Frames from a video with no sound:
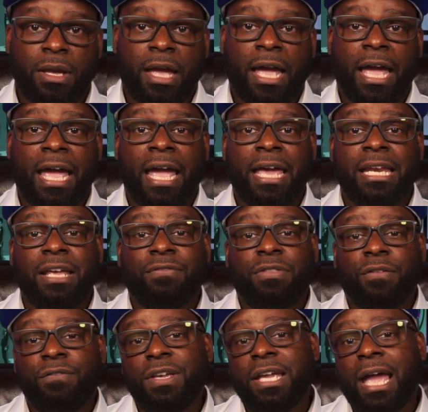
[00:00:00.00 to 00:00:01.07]
And if the
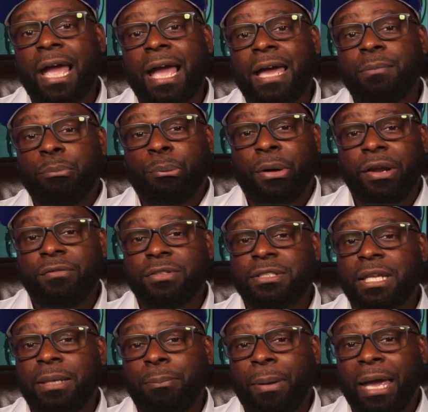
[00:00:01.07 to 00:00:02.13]
VA had
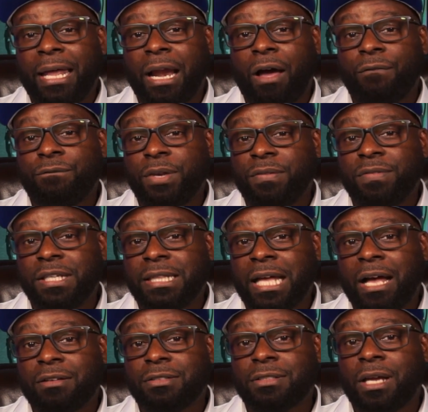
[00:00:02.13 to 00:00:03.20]
previously paid out
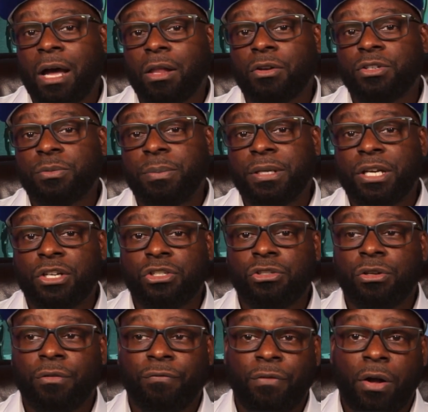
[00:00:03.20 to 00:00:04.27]
$50,000 because you
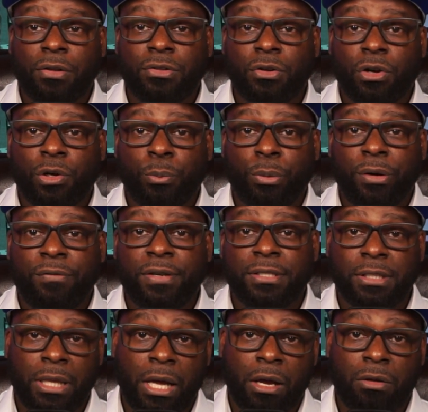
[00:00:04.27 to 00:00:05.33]
defaulted on a
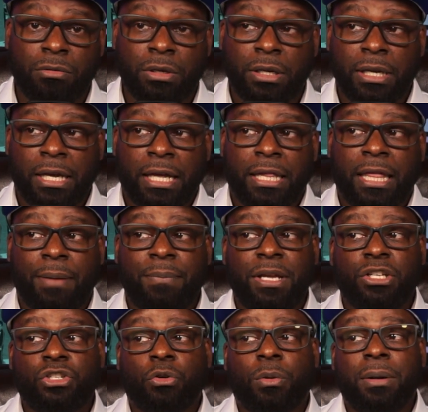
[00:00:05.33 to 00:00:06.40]
previous loan, that
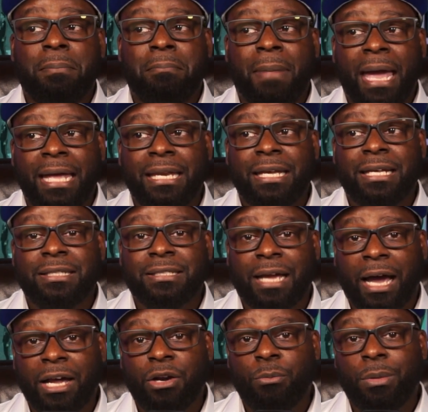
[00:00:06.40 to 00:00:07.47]
means your remaining
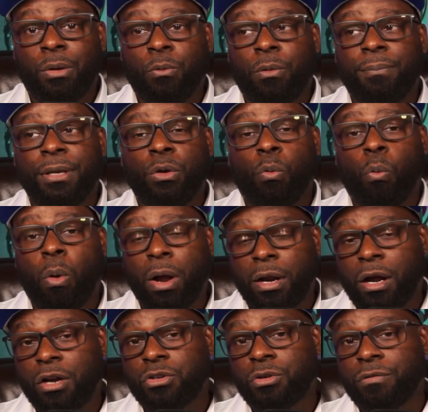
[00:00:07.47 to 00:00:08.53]
entitlement would be
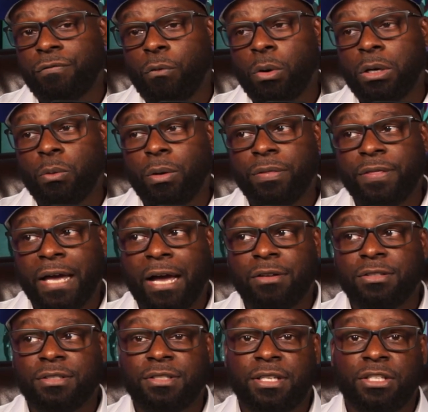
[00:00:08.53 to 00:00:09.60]

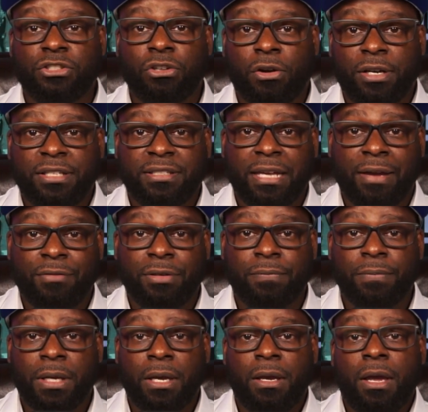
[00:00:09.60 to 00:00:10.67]
$141,637.
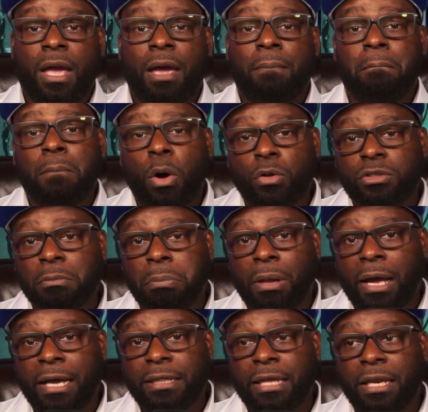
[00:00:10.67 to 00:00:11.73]
And
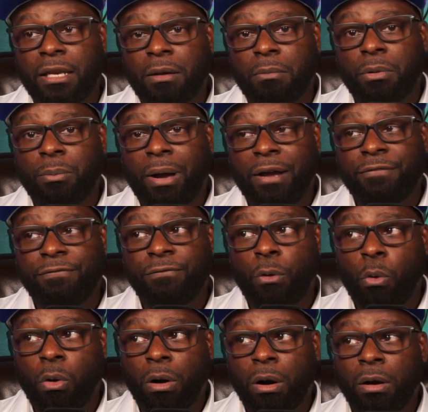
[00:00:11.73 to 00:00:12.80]
multiplying that number by
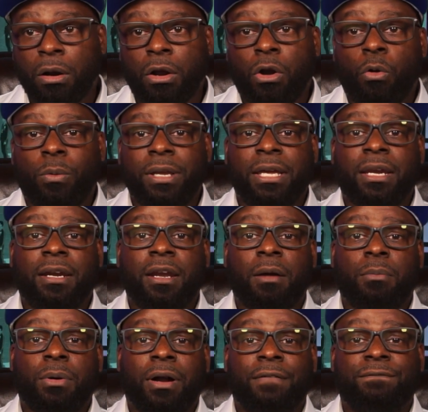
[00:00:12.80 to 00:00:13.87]
4, we get a
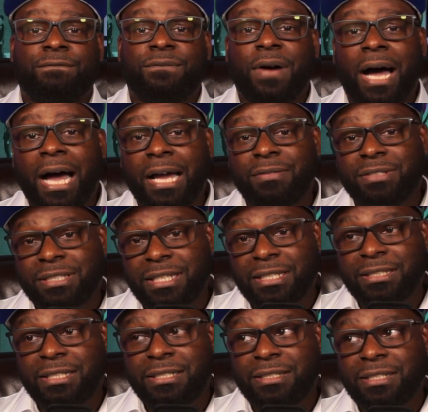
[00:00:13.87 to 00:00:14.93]
number of
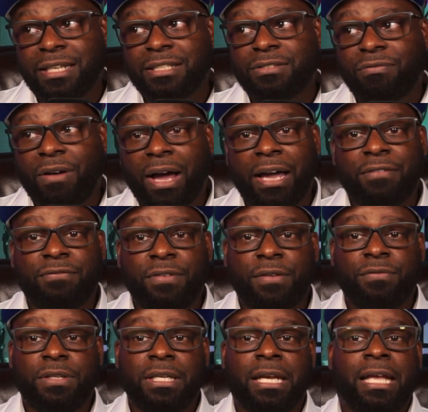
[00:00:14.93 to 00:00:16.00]

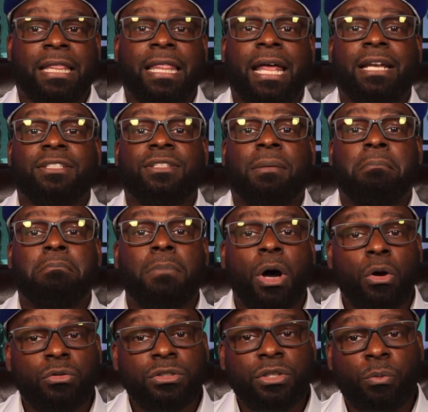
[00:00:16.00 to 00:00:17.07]
$566,550. That is the
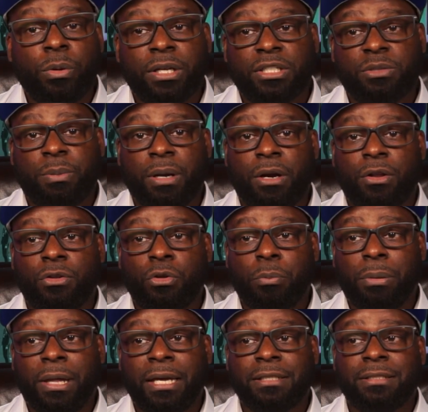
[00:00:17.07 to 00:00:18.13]
most that we can spend on a new
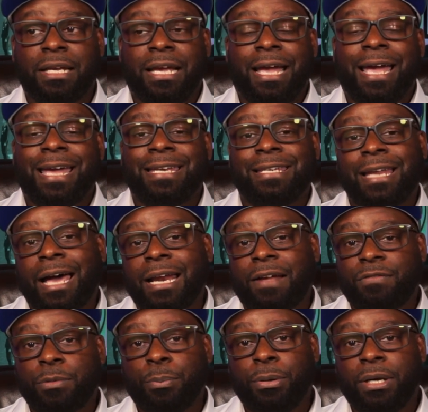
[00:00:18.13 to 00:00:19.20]
place and not have
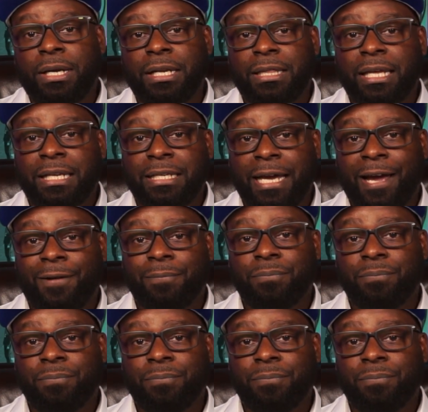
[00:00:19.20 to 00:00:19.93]
to put anything down.